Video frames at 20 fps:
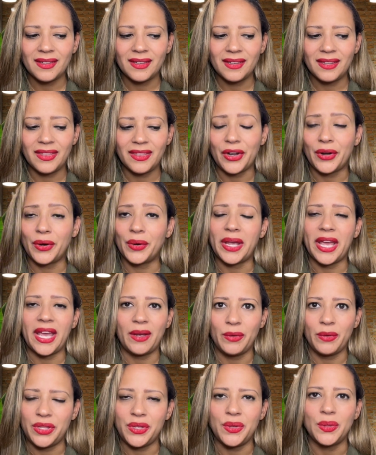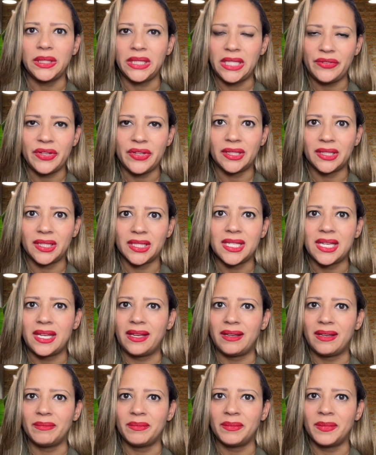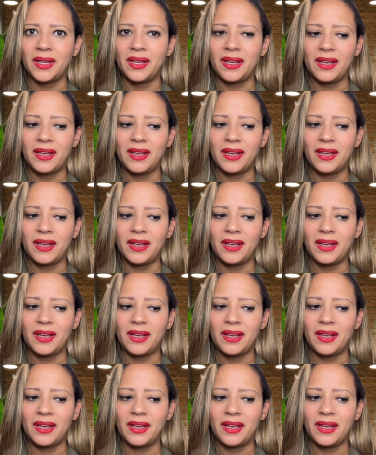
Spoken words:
They're okay with you leaving the team.